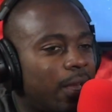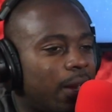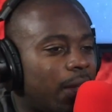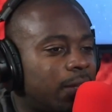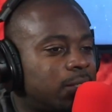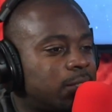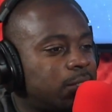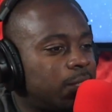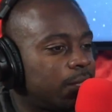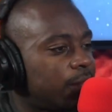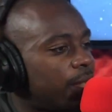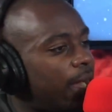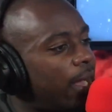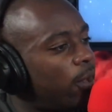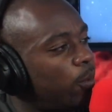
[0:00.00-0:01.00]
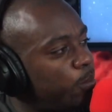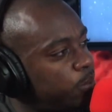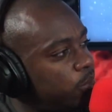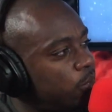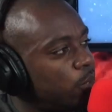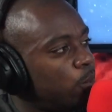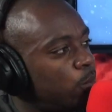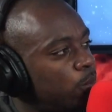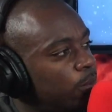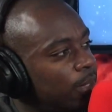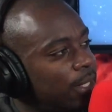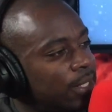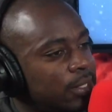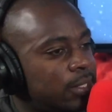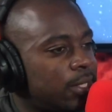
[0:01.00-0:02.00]
And I just think that helps you
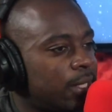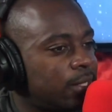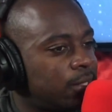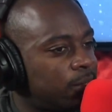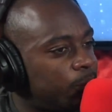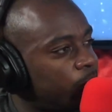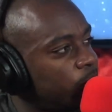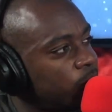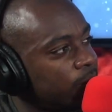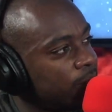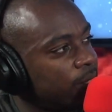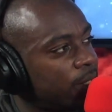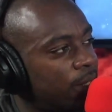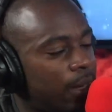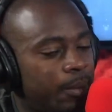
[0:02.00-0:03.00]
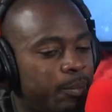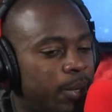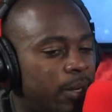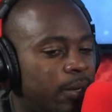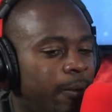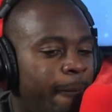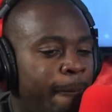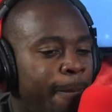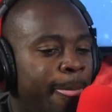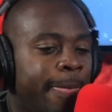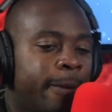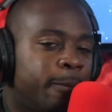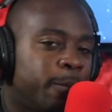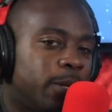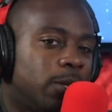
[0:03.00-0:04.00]
ingest the music a lot better.
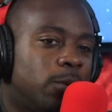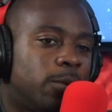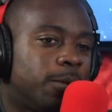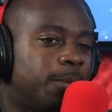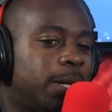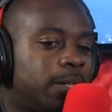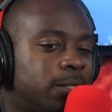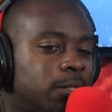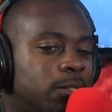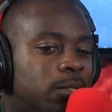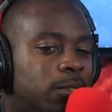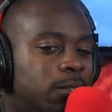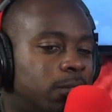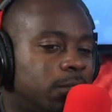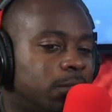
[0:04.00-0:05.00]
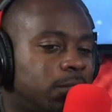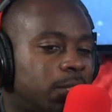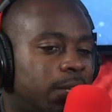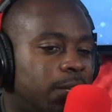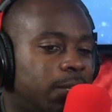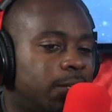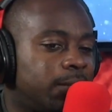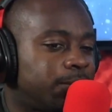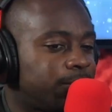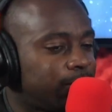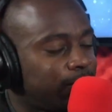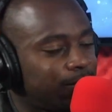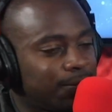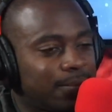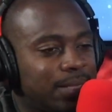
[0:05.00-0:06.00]
Mm-hmm. But lower amount of songs and
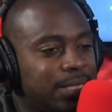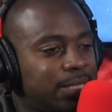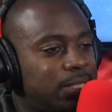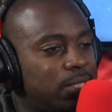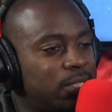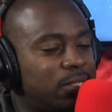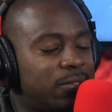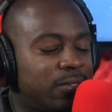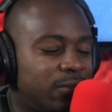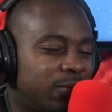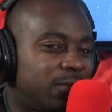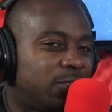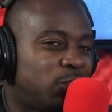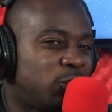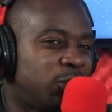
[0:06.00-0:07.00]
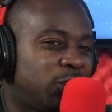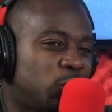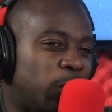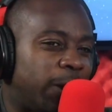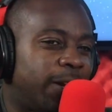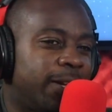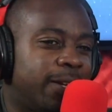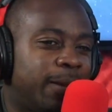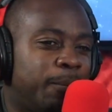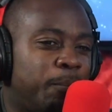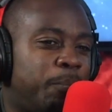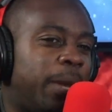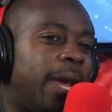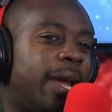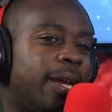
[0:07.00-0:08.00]
just trying to get
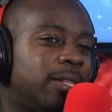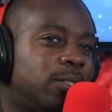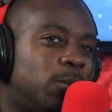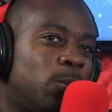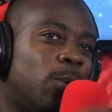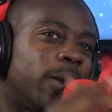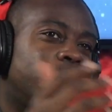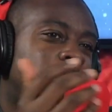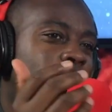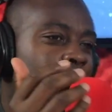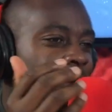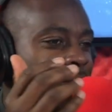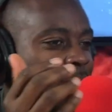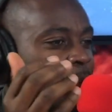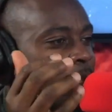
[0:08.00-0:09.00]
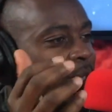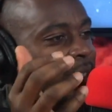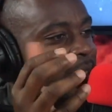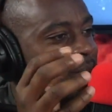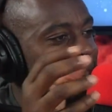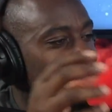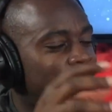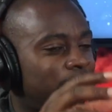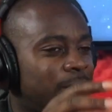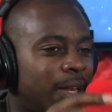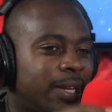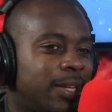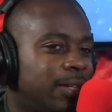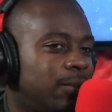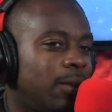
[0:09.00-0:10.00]
back to where he was with Islah. I felt
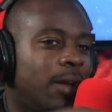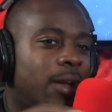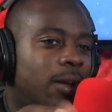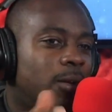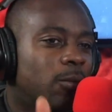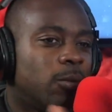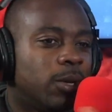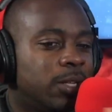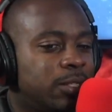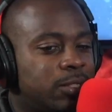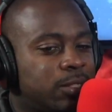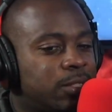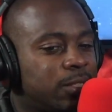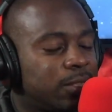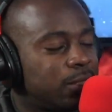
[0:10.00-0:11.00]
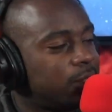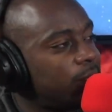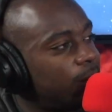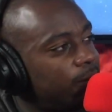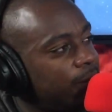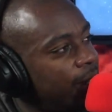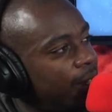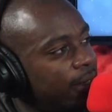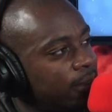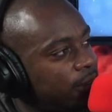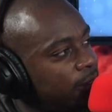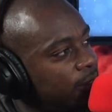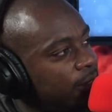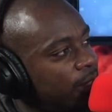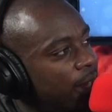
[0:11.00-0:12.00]
like he really just took a step down
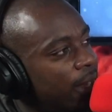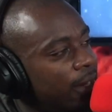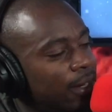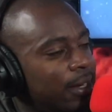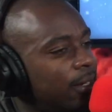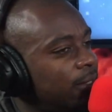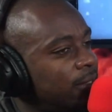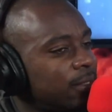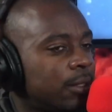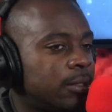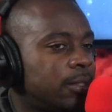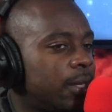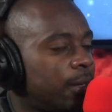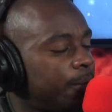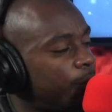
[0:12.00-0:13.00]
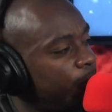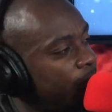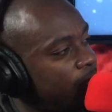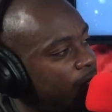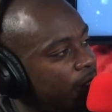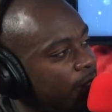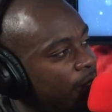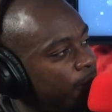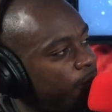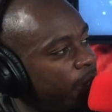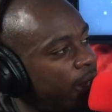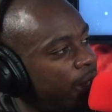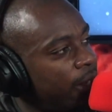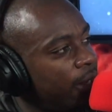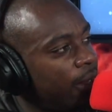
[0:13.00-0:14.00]
since he got, and it's gonna take him a minute to get
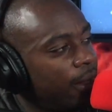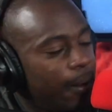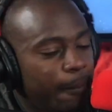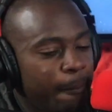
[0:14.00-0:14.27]
back,